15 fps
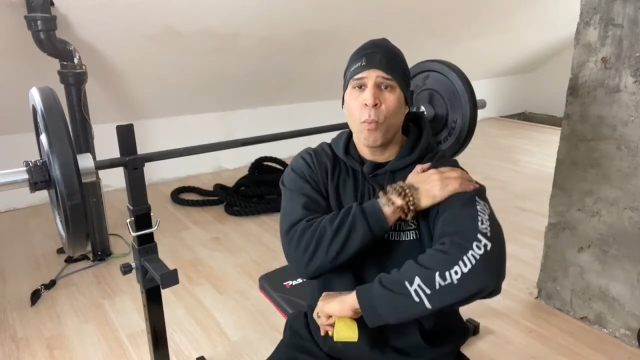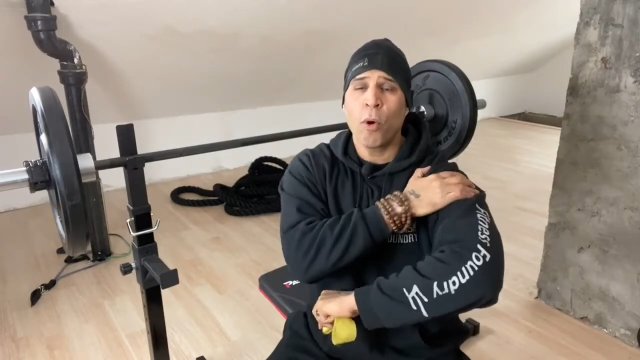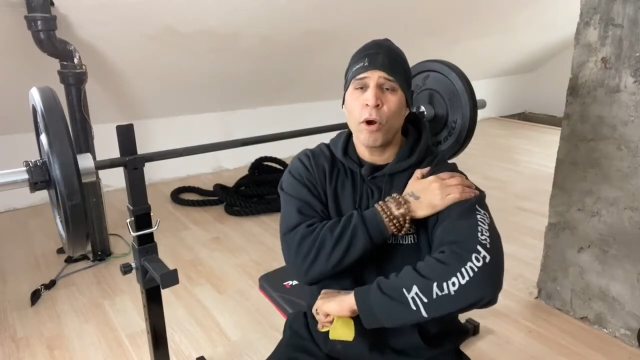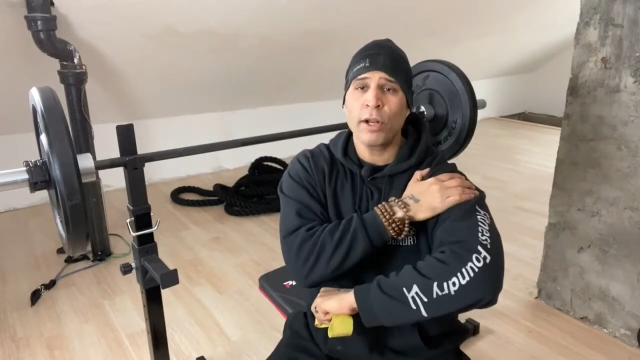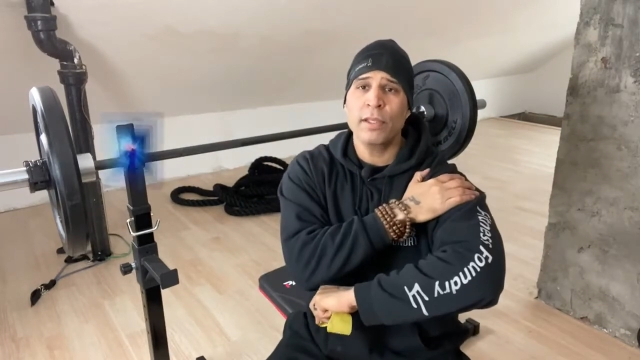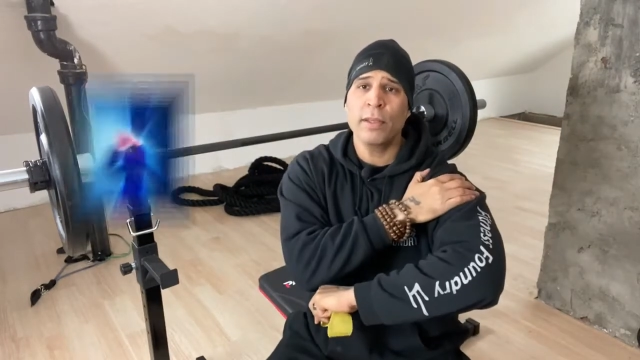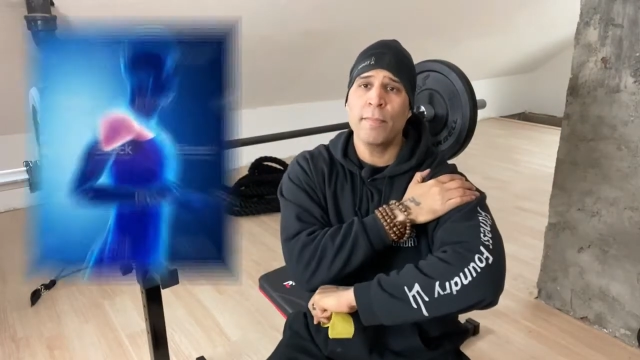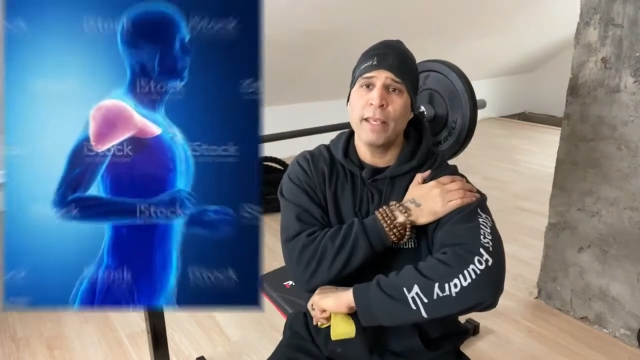
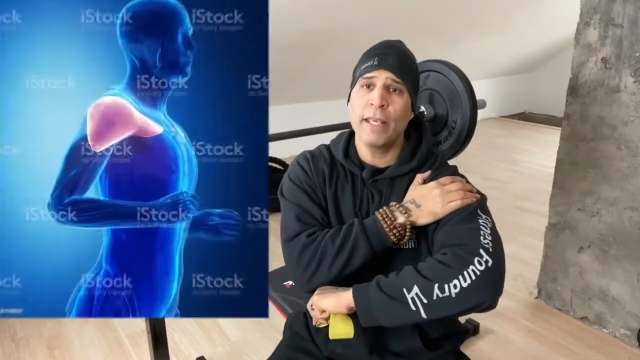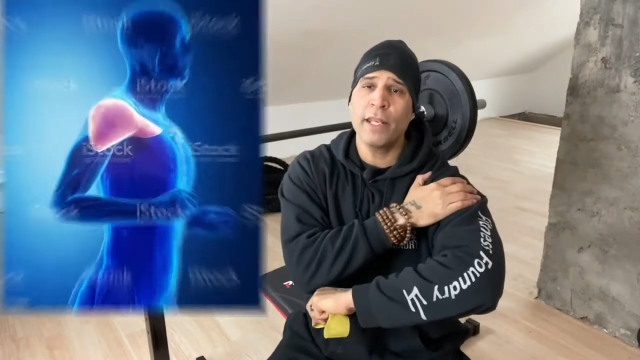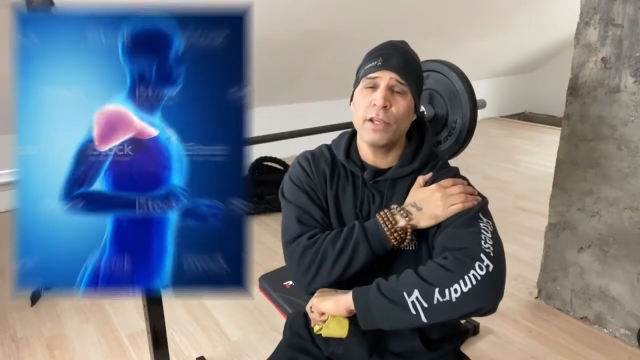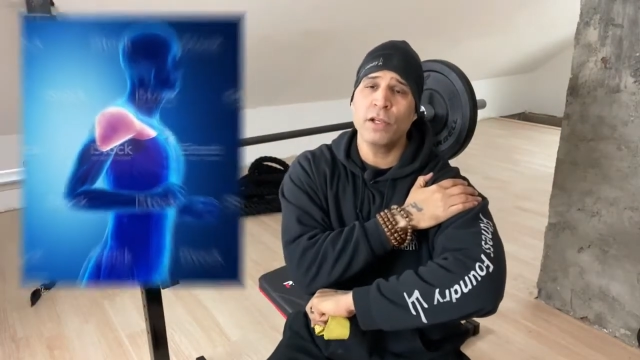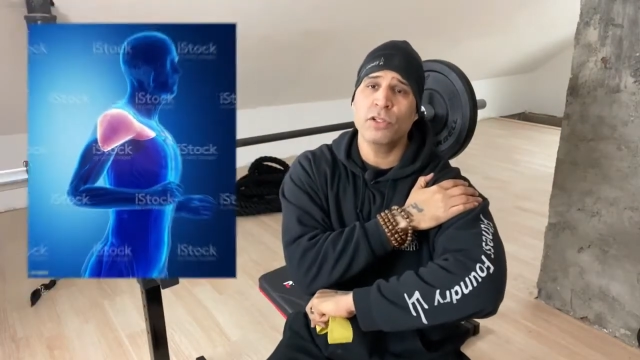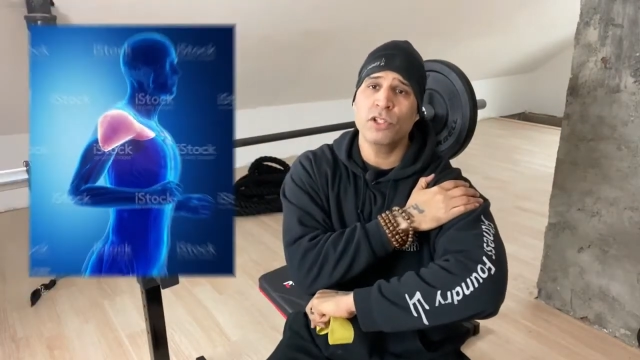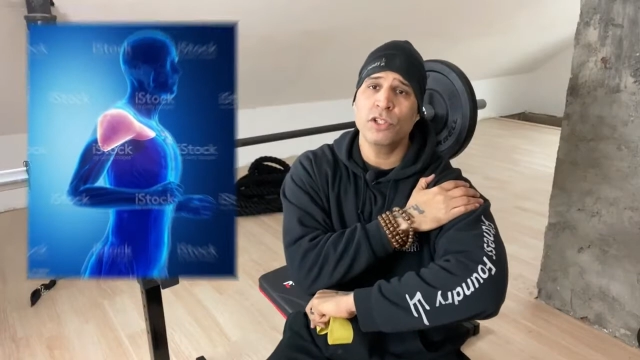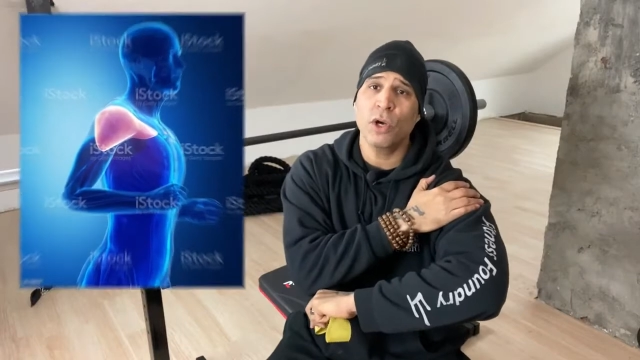work the
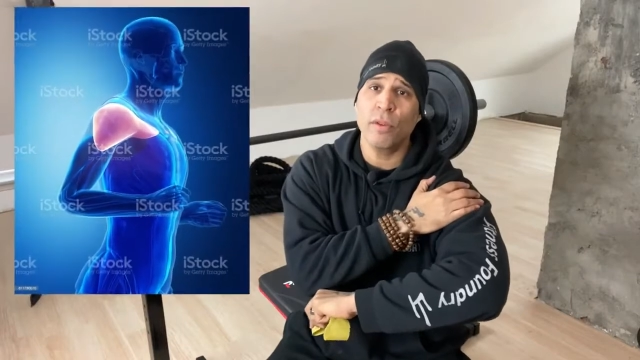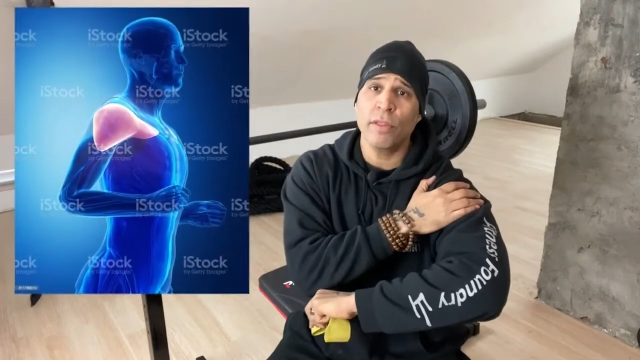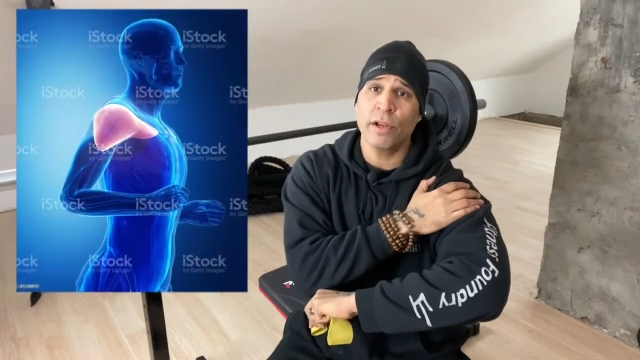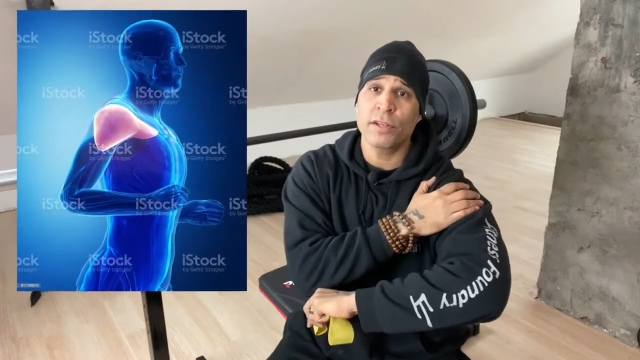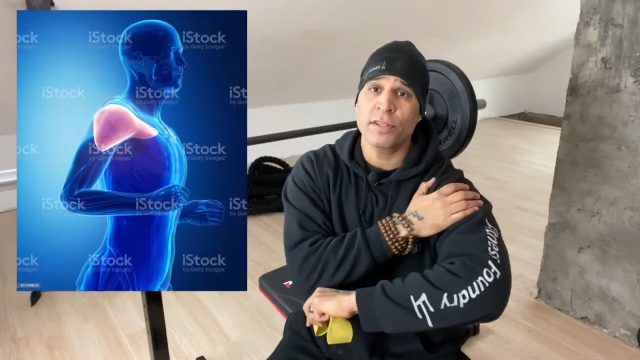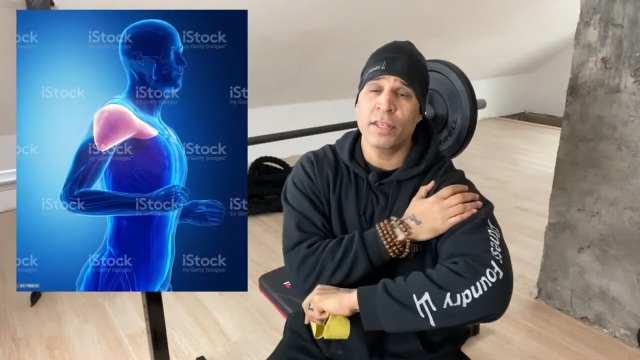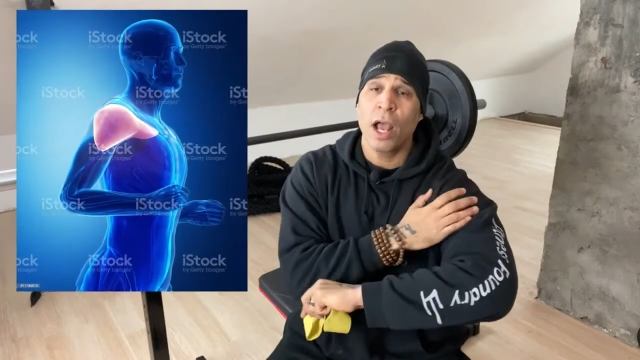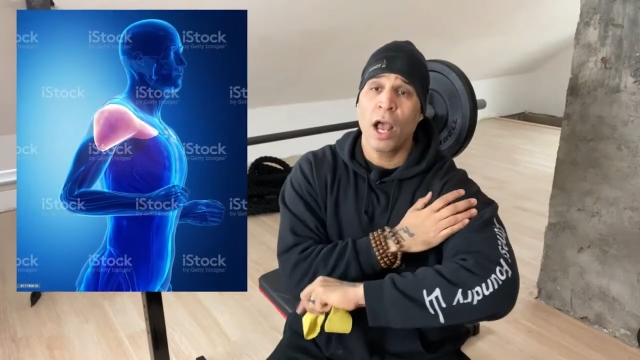medial
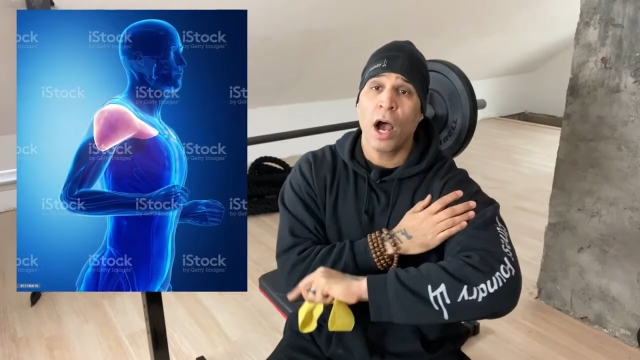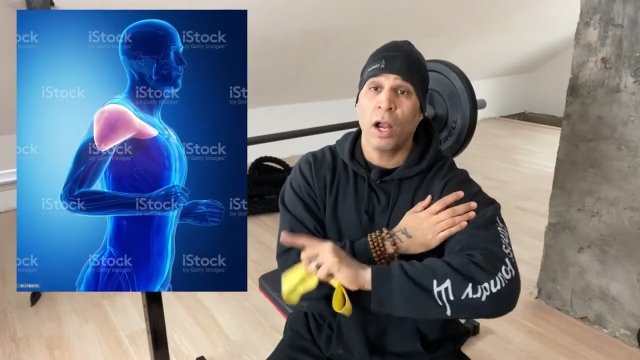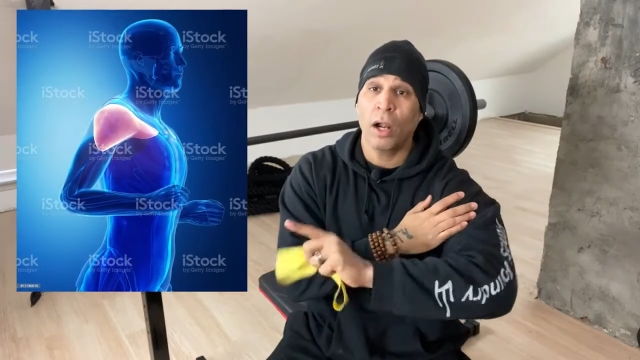shoulders,